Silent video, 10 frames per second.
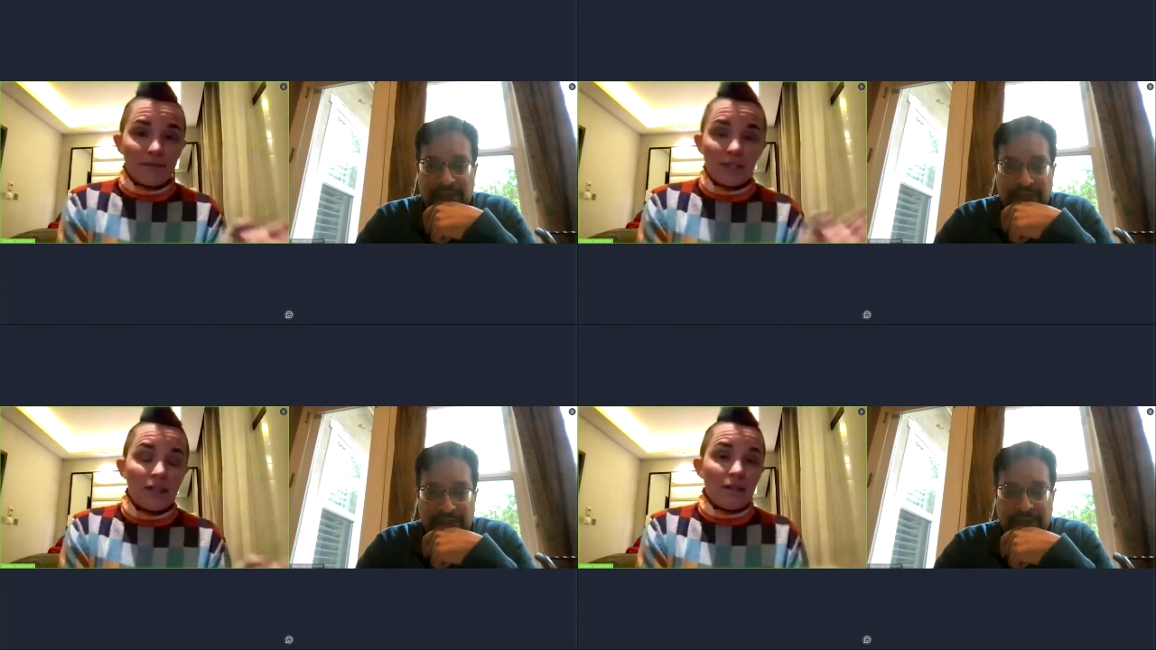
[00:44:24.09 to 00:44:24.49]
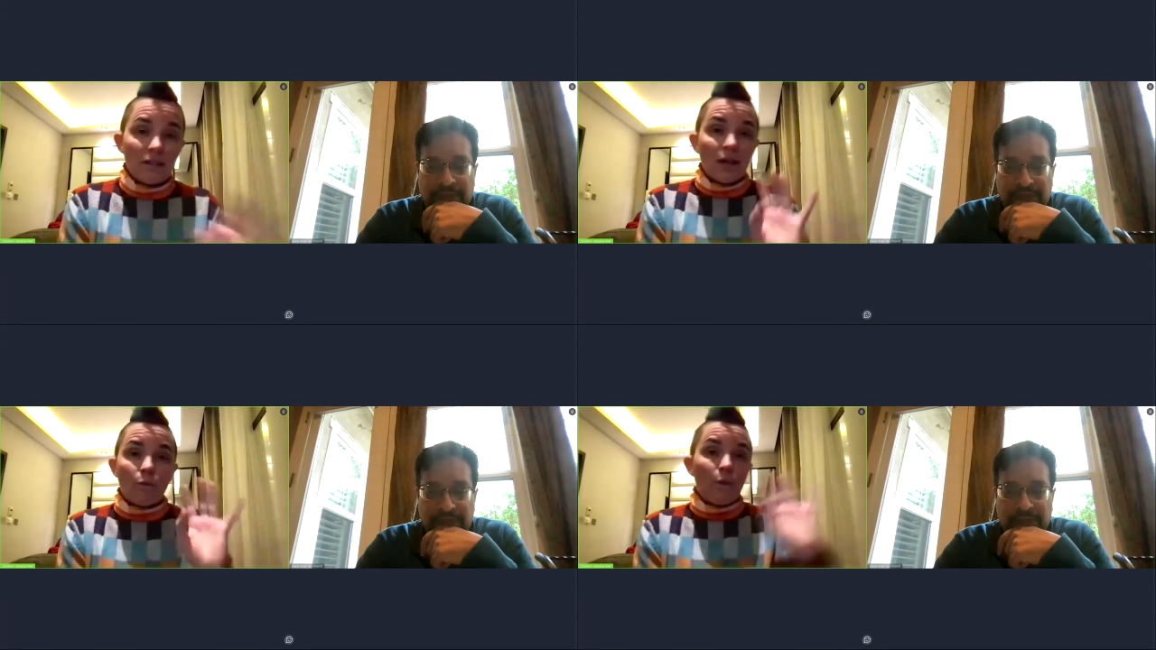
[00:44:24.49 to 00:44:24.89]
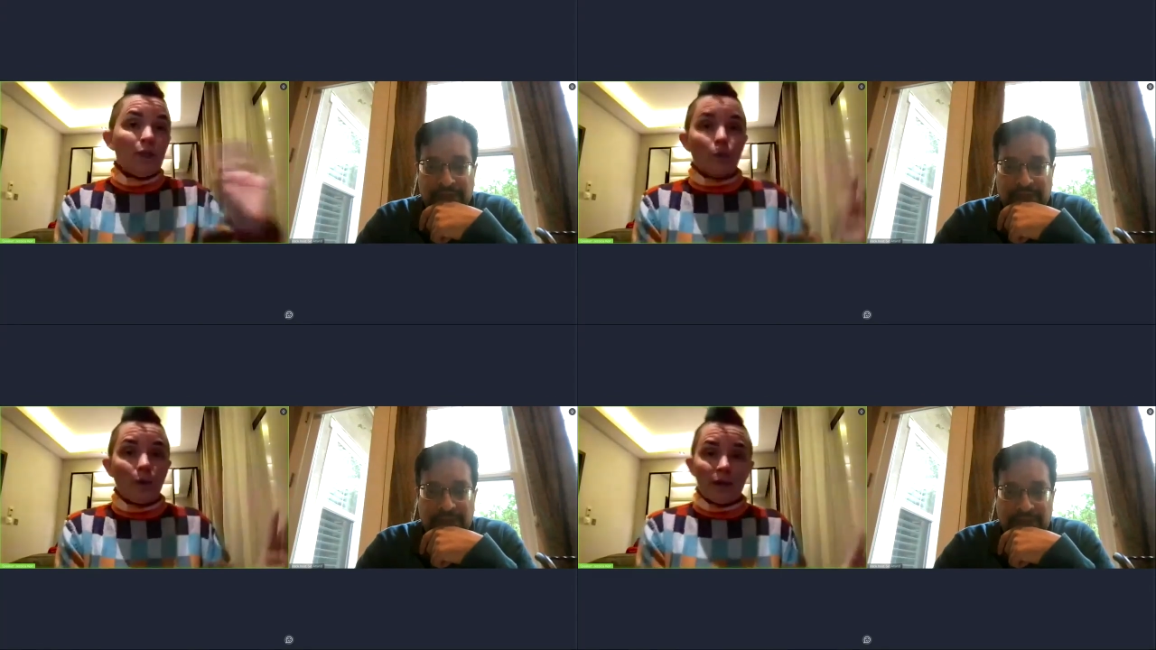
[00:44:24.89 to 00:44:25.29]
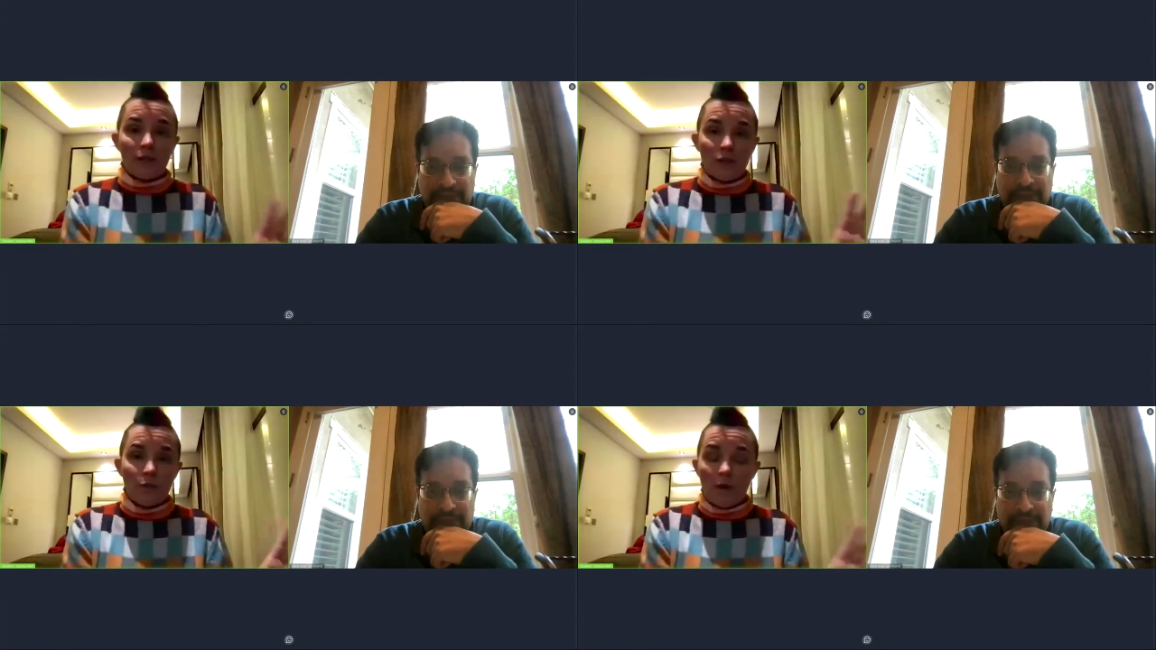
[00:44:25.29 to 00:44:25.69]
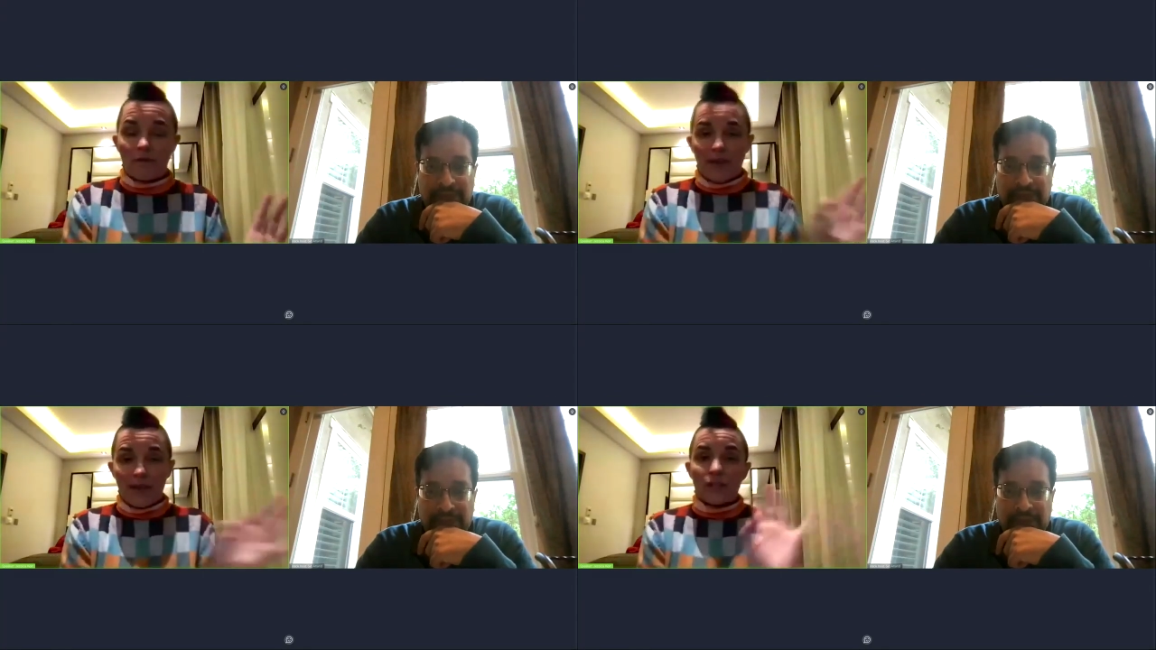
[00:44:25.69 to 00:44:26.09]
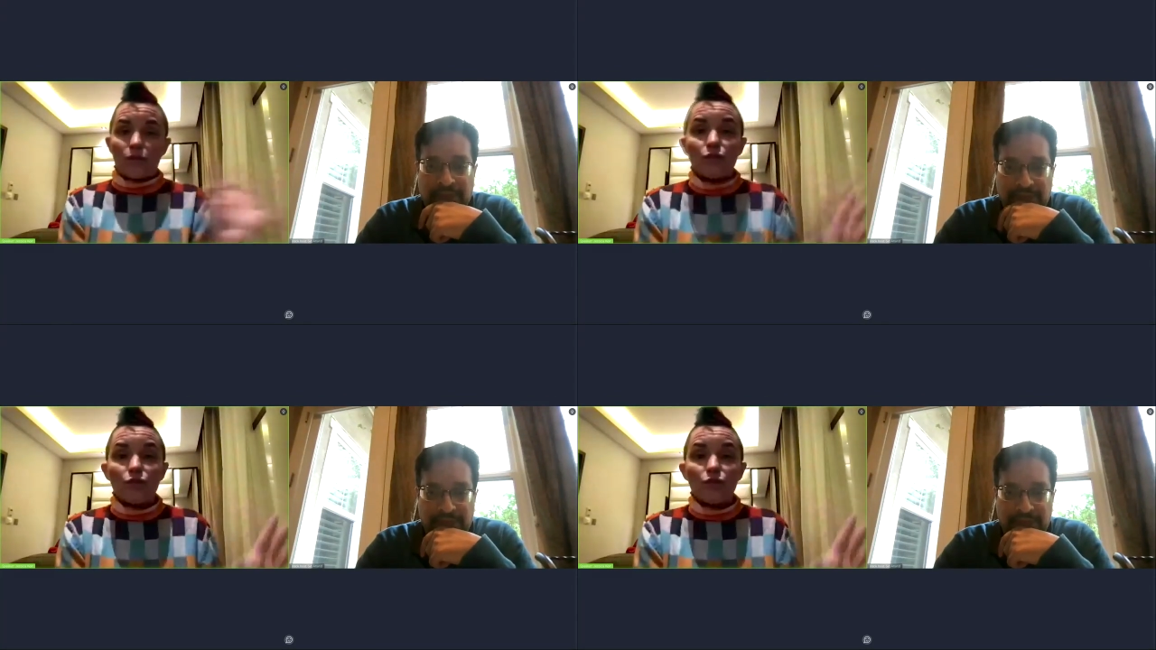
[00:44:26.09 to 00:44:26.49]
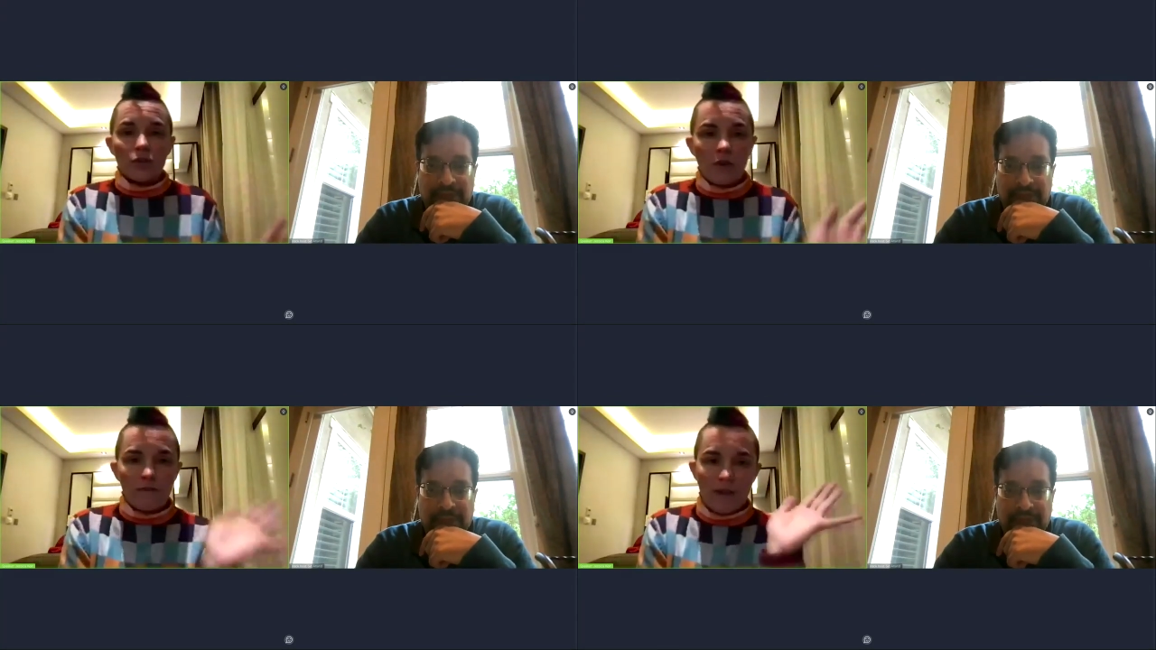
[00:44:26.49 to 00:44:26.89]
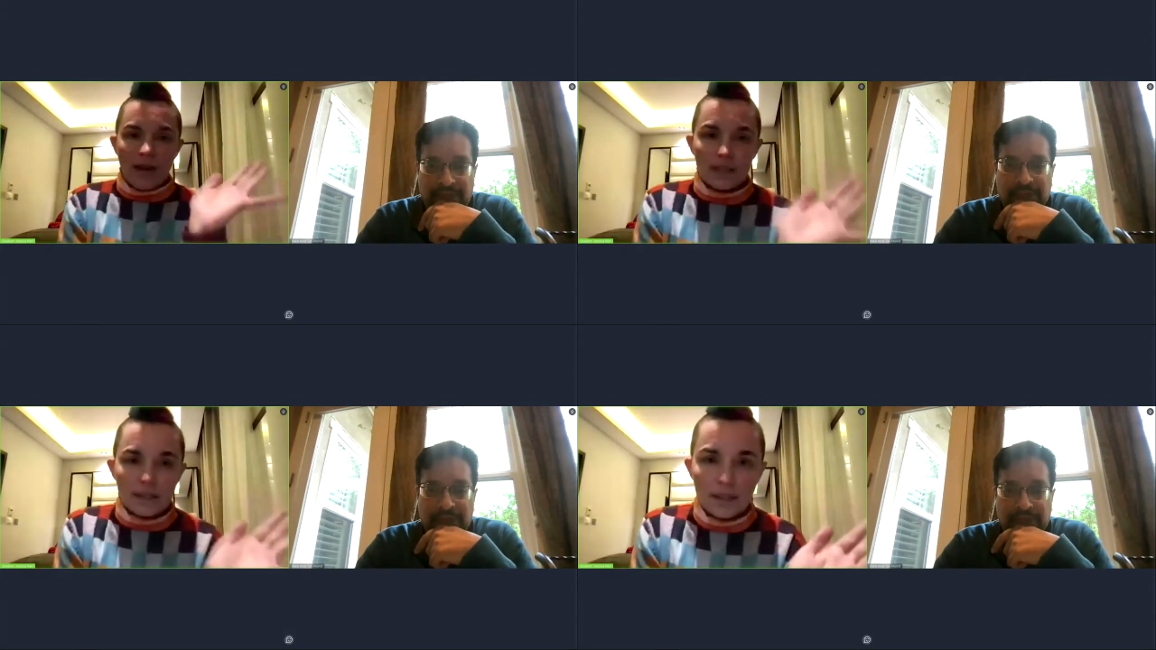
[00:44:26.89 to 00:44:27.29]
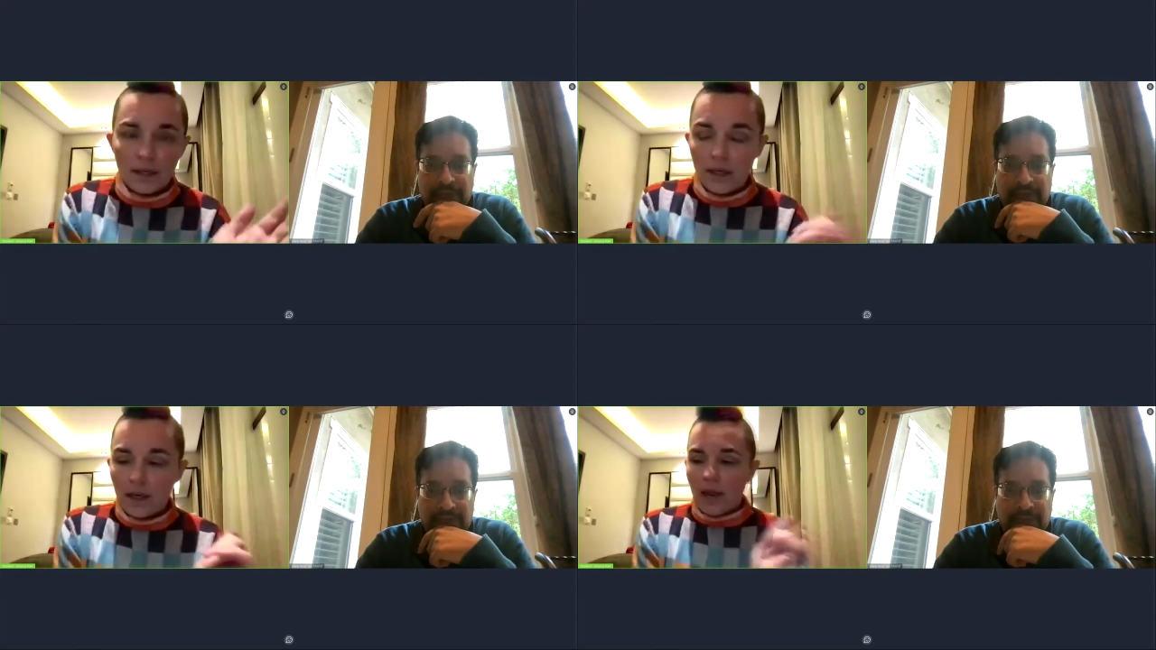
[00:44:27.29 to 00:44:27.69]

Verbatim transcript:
Speaker 1: have to decide which queries you want fast. They're just all fast.